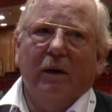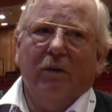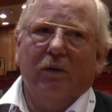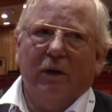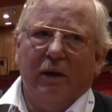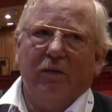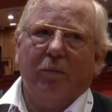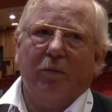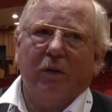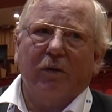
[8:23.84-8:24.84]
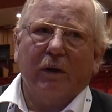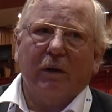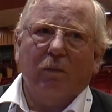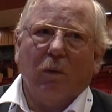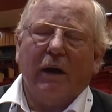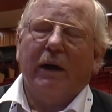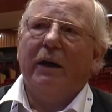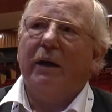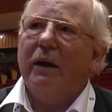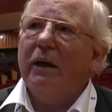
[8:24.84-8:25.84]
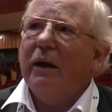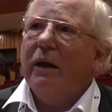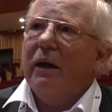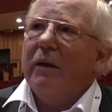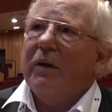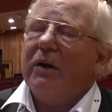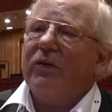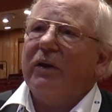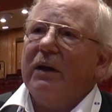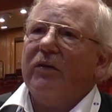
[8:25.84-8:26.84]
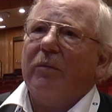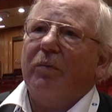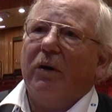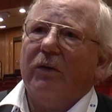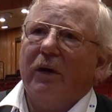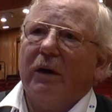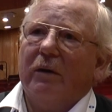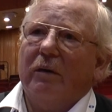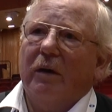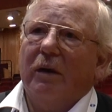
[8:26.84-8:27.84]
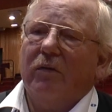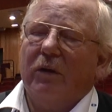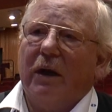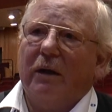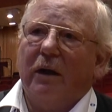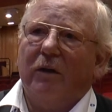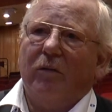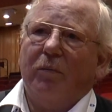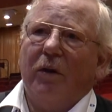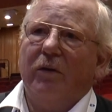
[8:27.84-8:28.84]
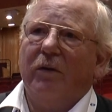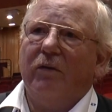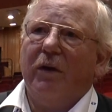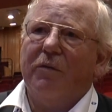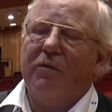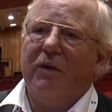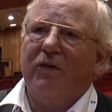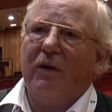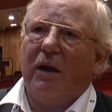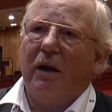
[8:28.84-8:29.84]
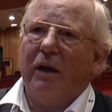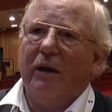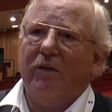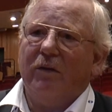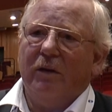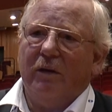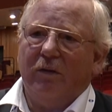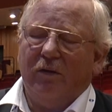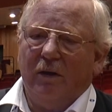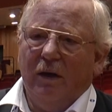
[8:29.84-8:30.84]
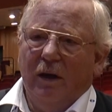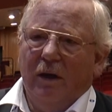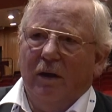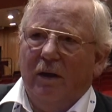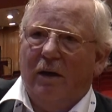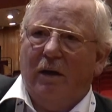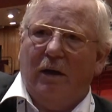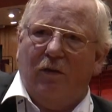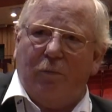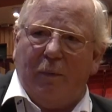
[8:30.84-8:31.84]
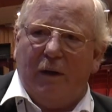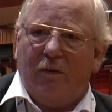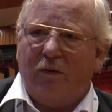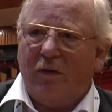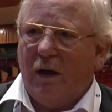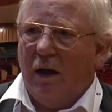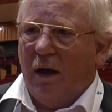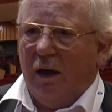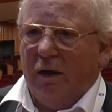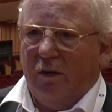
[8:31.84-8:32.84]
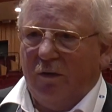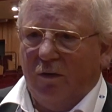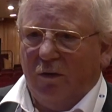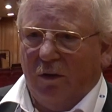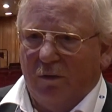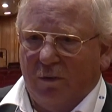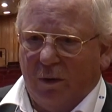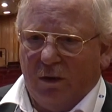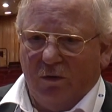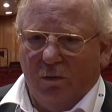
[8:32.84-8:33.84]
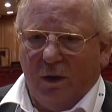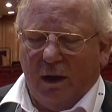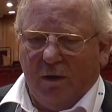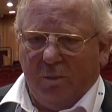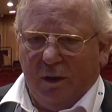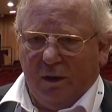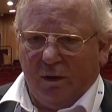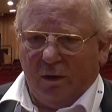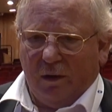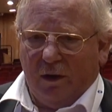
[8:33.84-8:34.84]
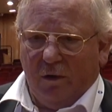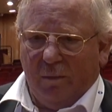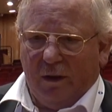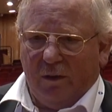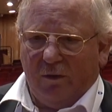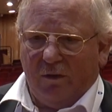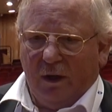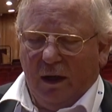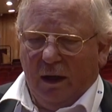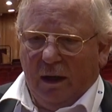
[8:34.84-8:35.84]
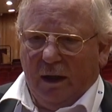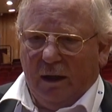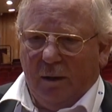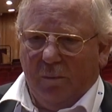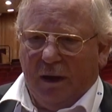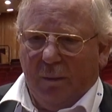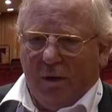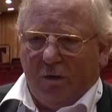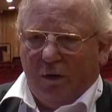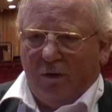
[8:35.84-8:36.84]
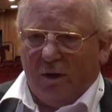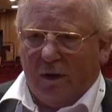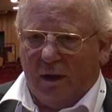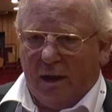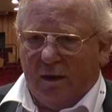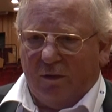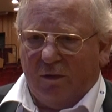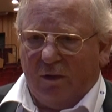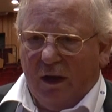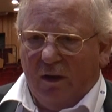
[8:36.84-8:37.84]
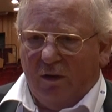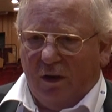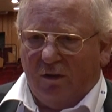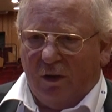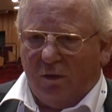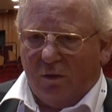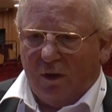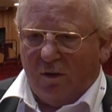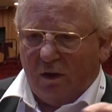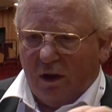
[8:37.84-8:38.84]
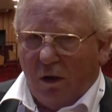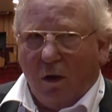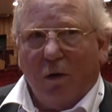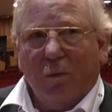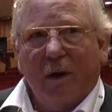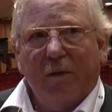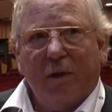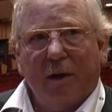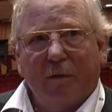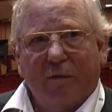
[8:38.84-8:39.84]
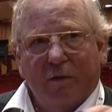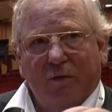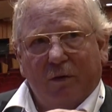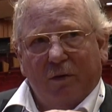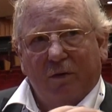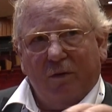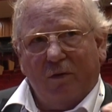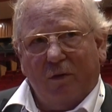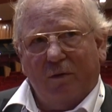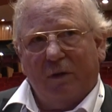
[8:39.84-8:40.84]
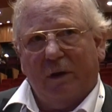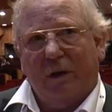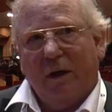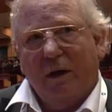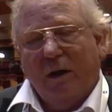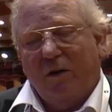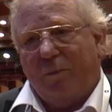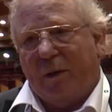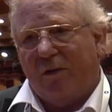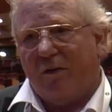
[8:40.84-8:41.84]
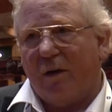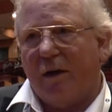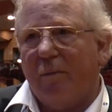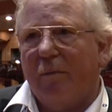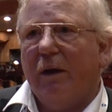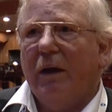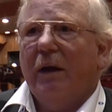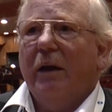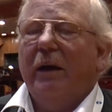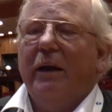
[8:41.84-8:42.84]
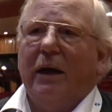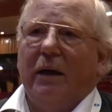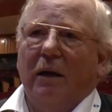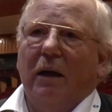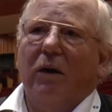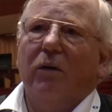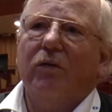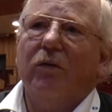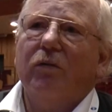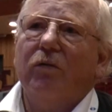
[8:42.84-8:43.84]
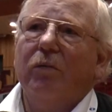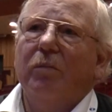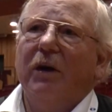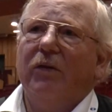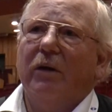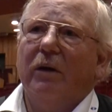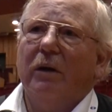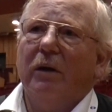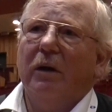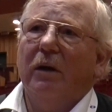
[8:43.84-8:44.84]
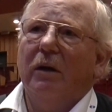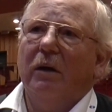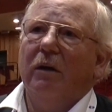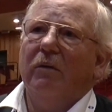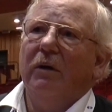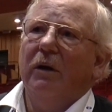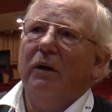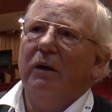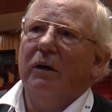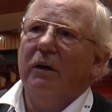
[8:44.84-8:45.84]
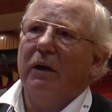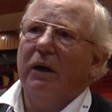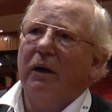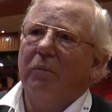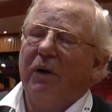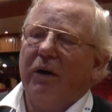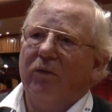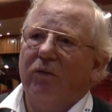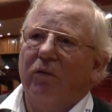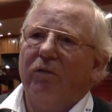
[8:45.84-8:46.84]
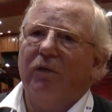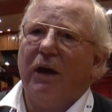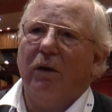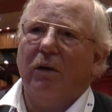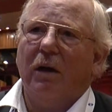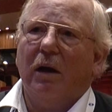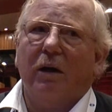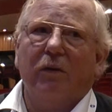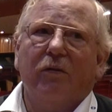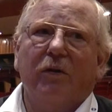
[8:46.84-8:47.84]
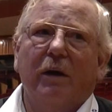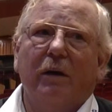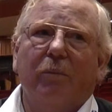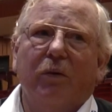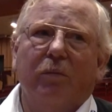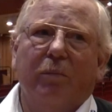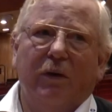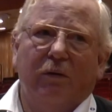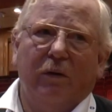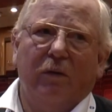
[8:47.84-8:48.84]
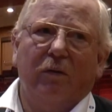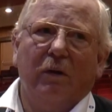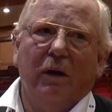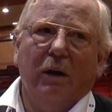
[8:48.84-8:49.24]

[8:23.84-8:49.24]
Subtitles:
So the LISA project. Why? Because the LISA project, so that is a project to have three satellites in space at a distance of about 2.5 million kilometers, and then beaming to each other lasers such that you can see long wavelength distortions of the space-time. That allows you to measure the presence of very large-scale perturbations.